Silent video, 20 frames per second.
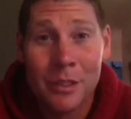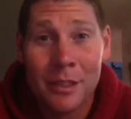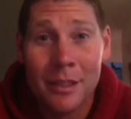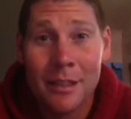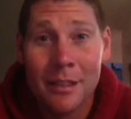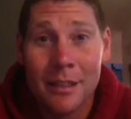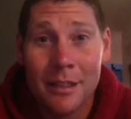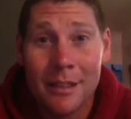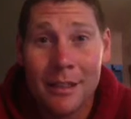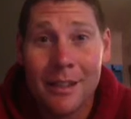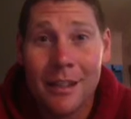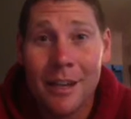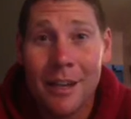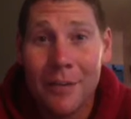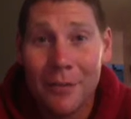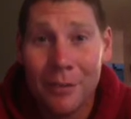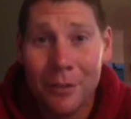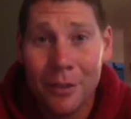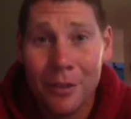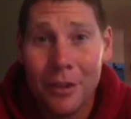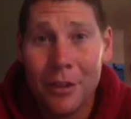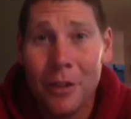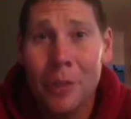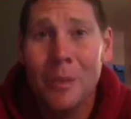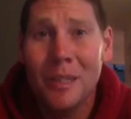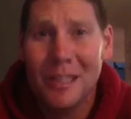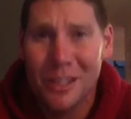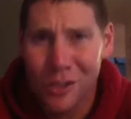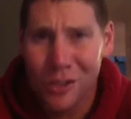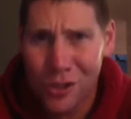to suffer a
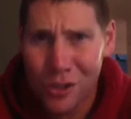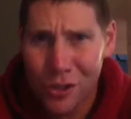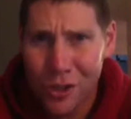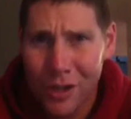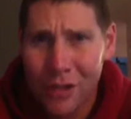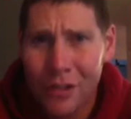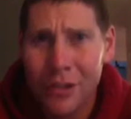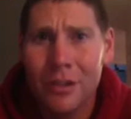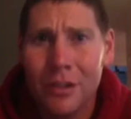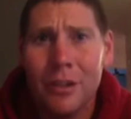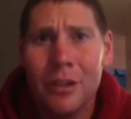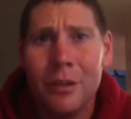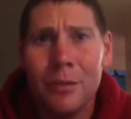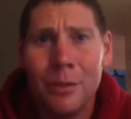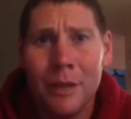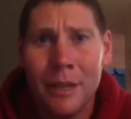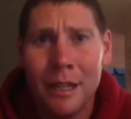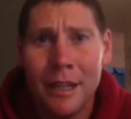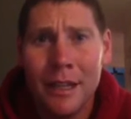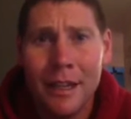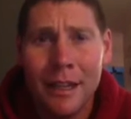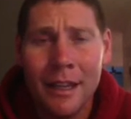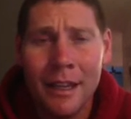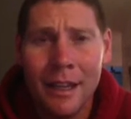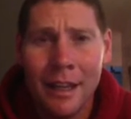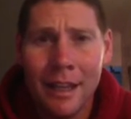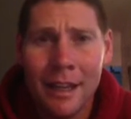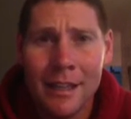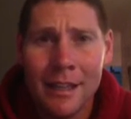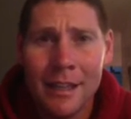little bit, to struggle a little bit,
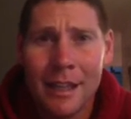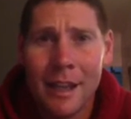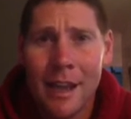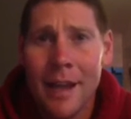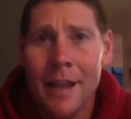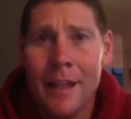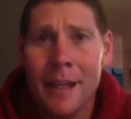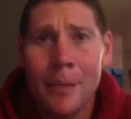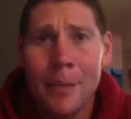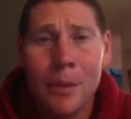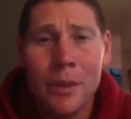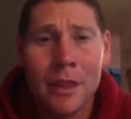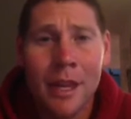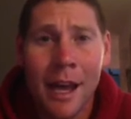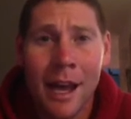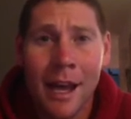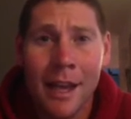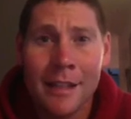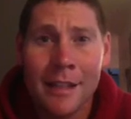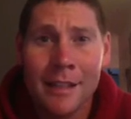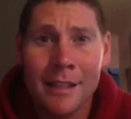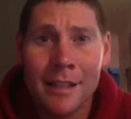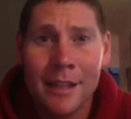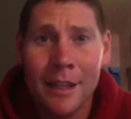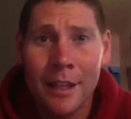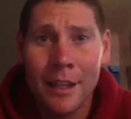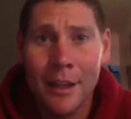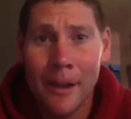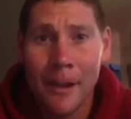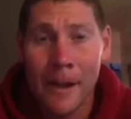and to kind of empathize
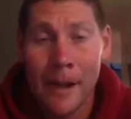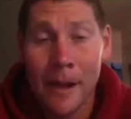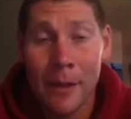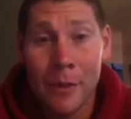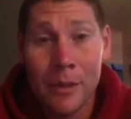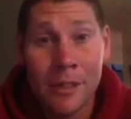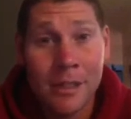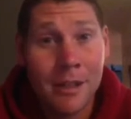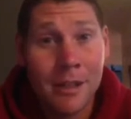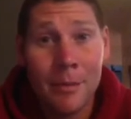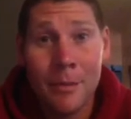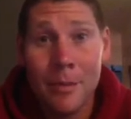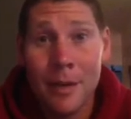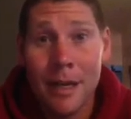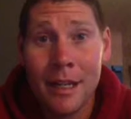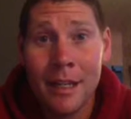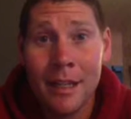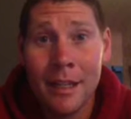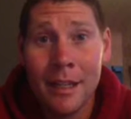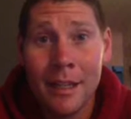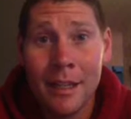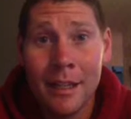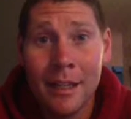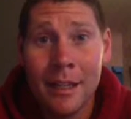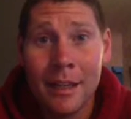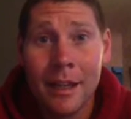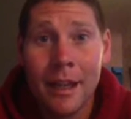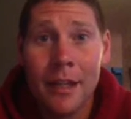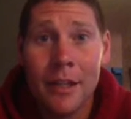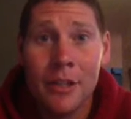with somebody
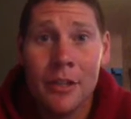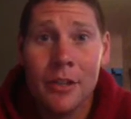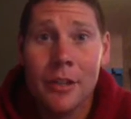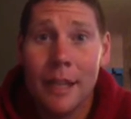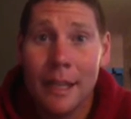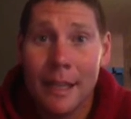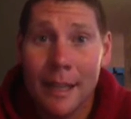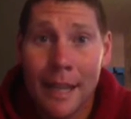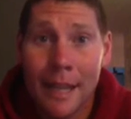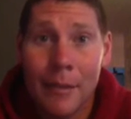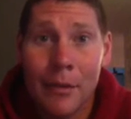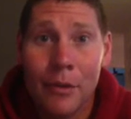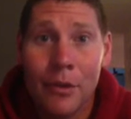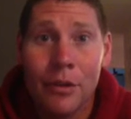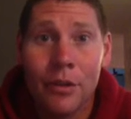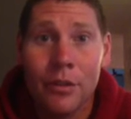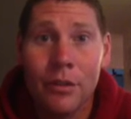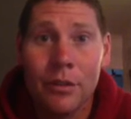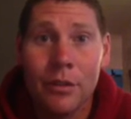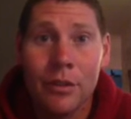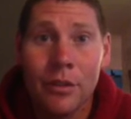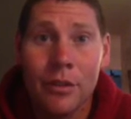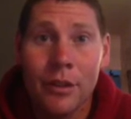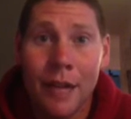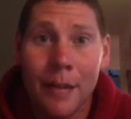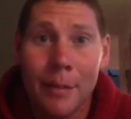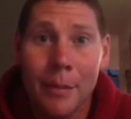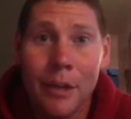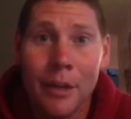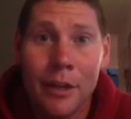in a country like Cameroon or
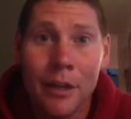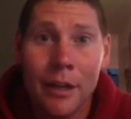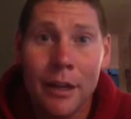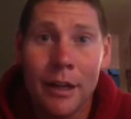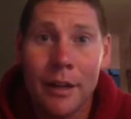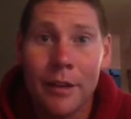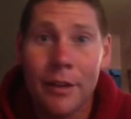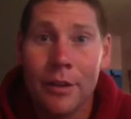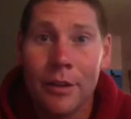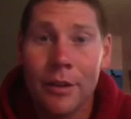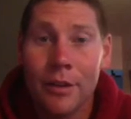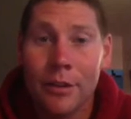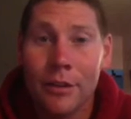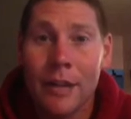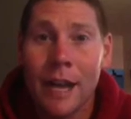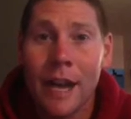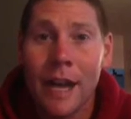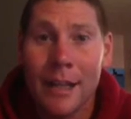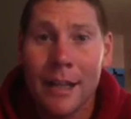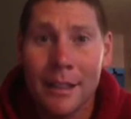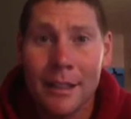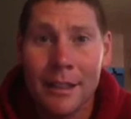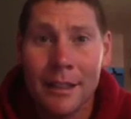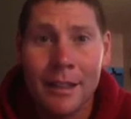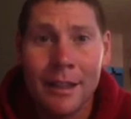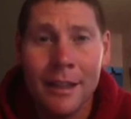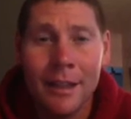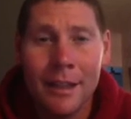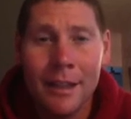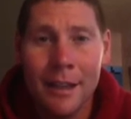Liberia or Uganda,
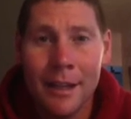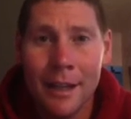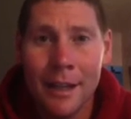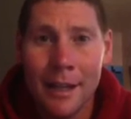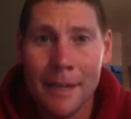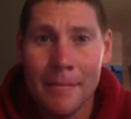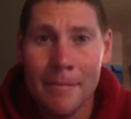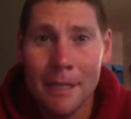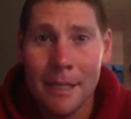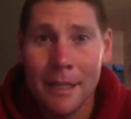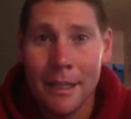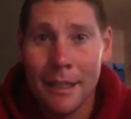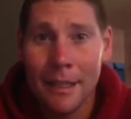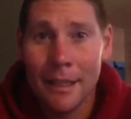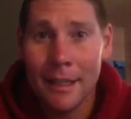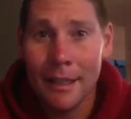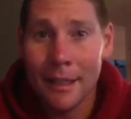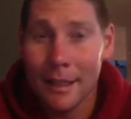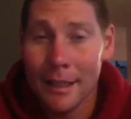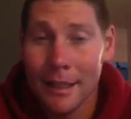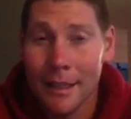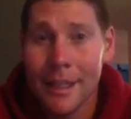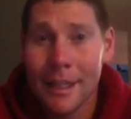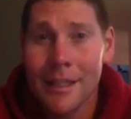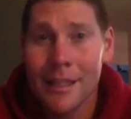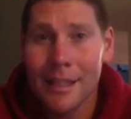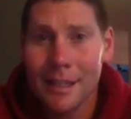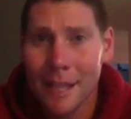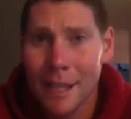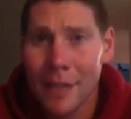and the
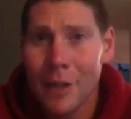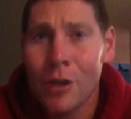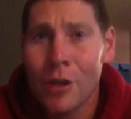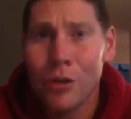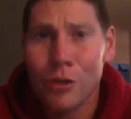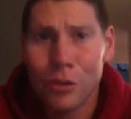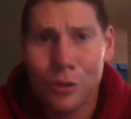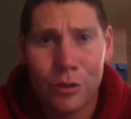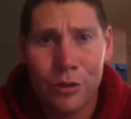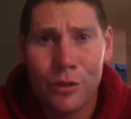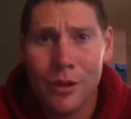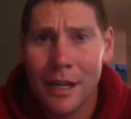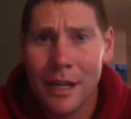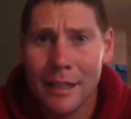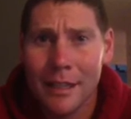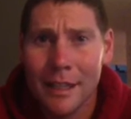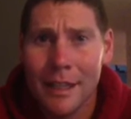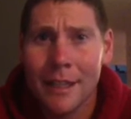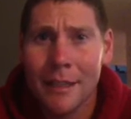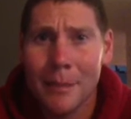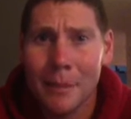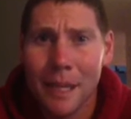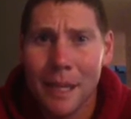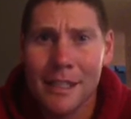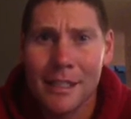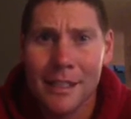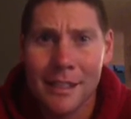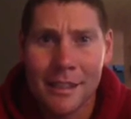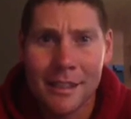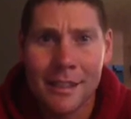things that they go through on a daily
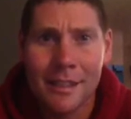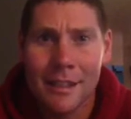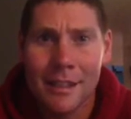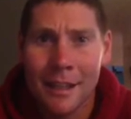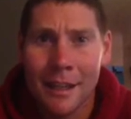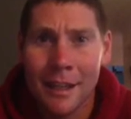basis.